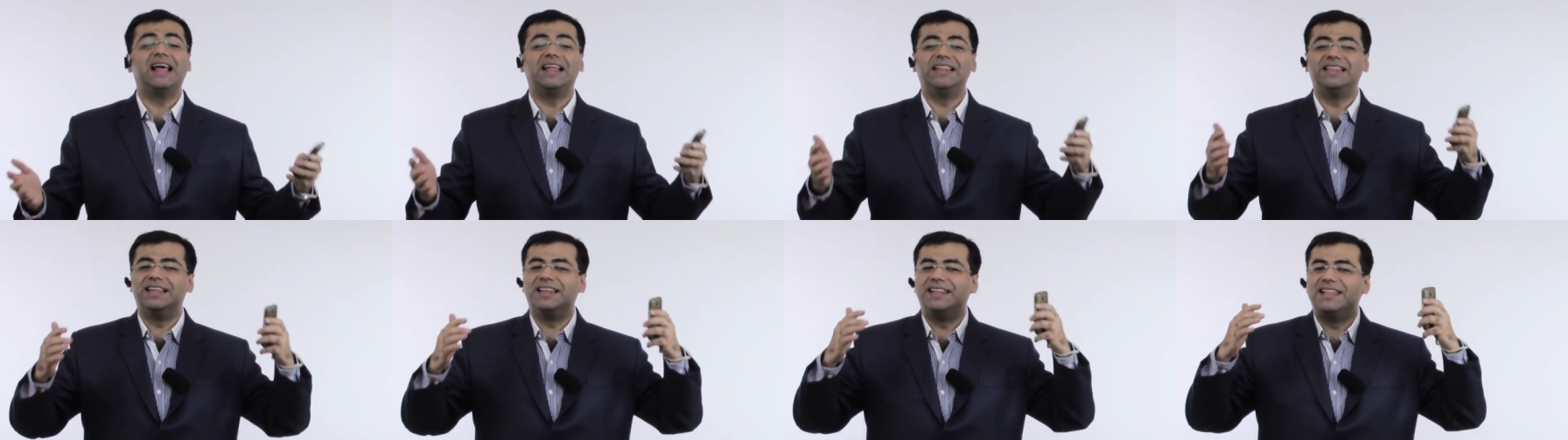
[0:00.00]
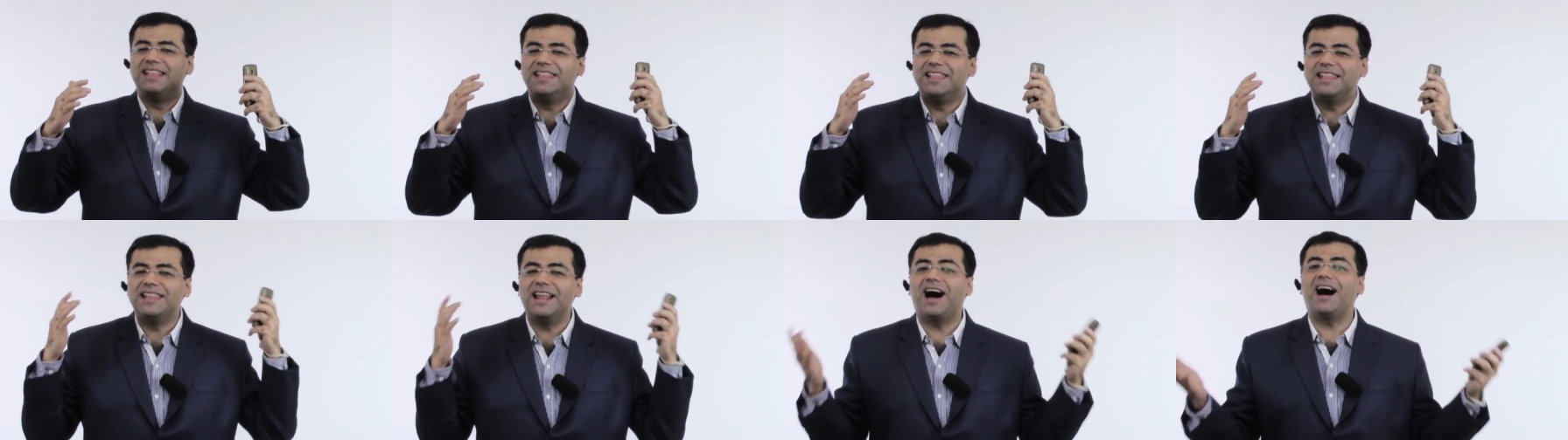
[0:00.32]
the
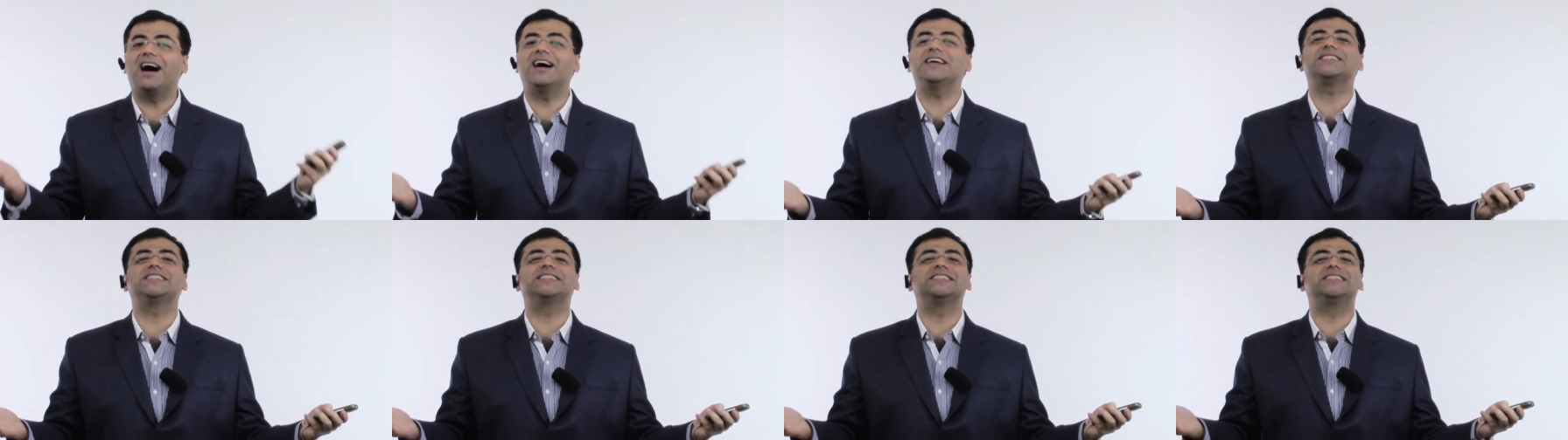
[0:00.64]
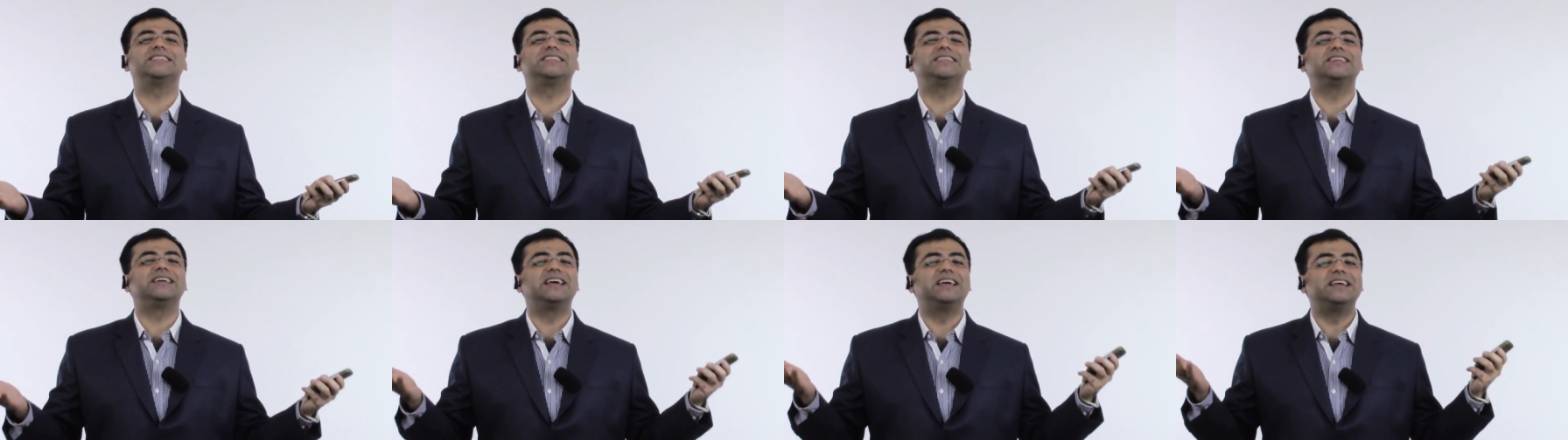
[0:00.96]

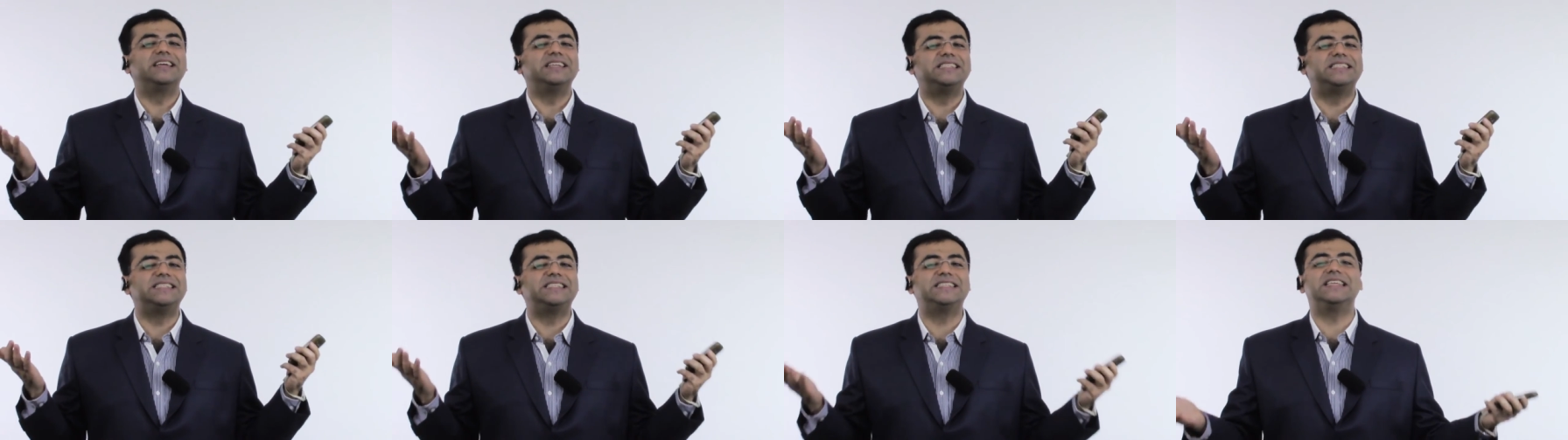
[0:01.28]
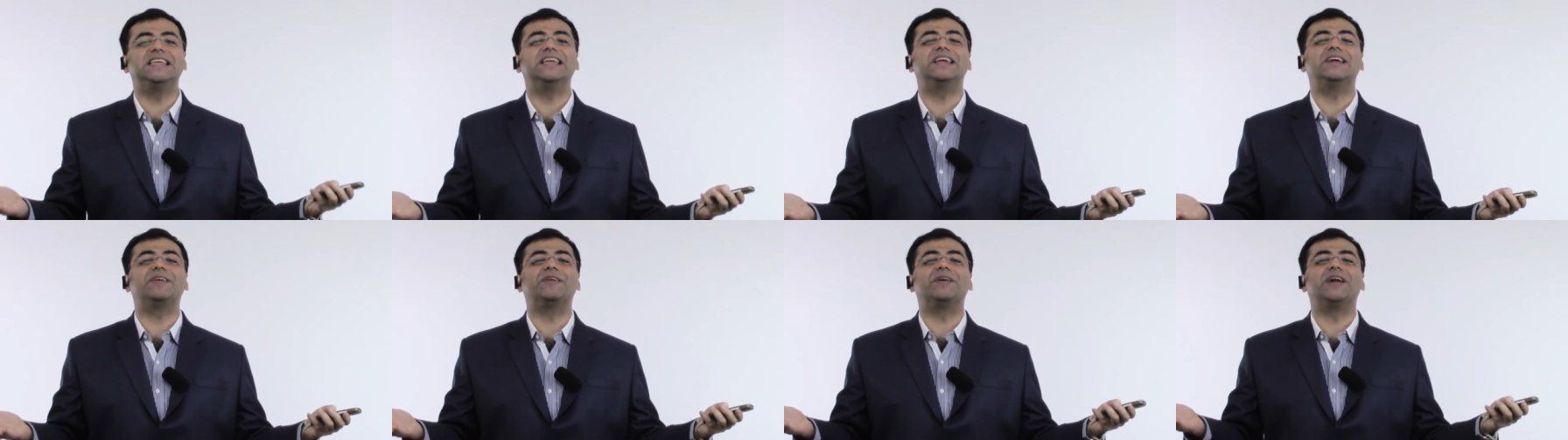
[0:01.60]
last
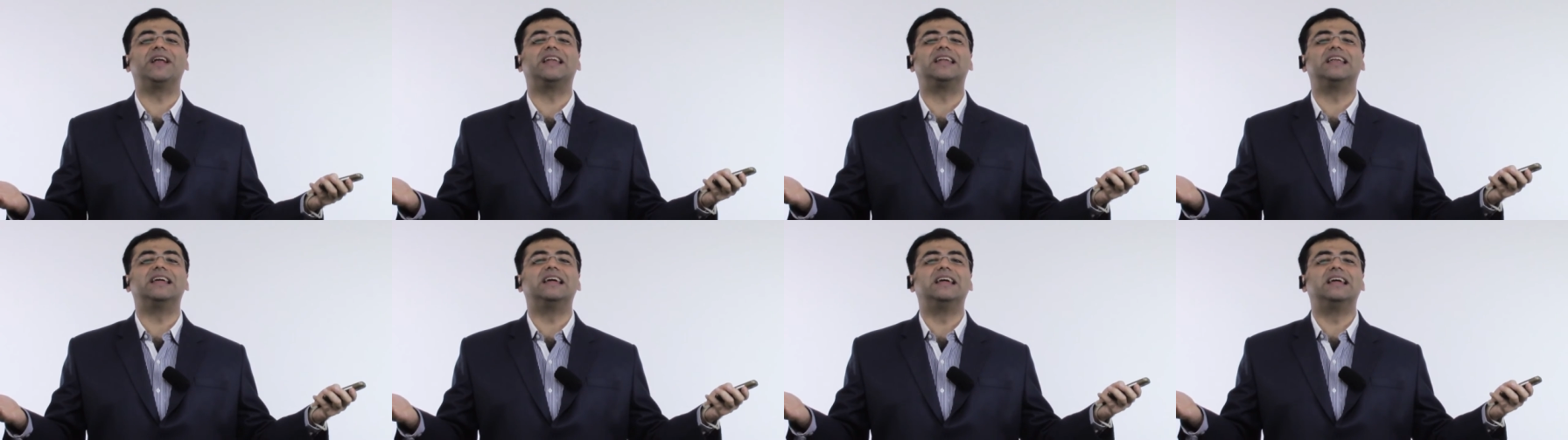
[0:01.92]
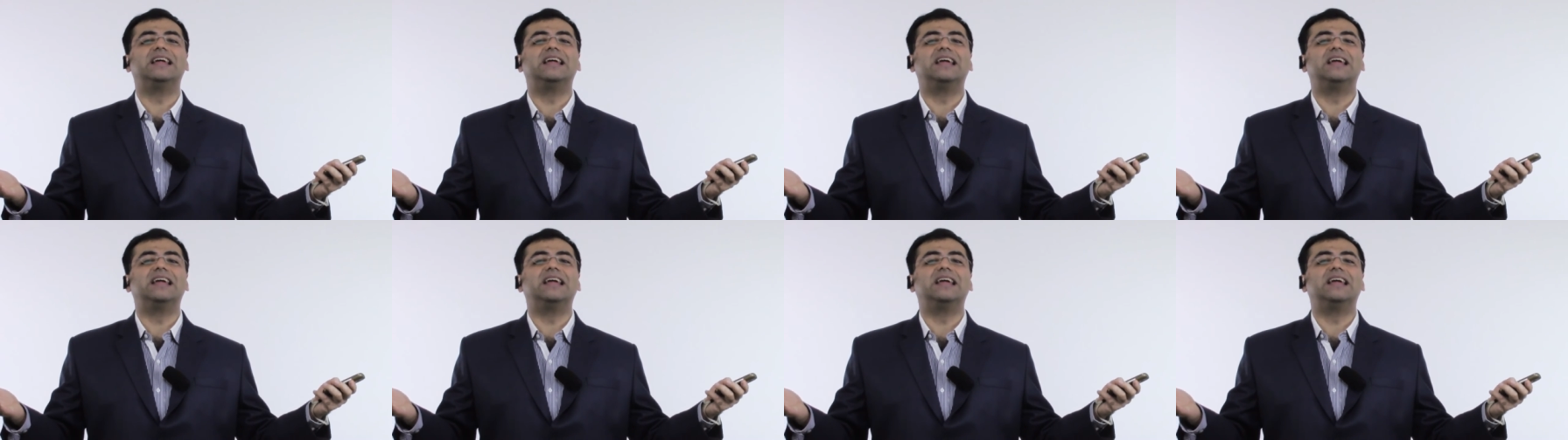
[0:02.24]
secret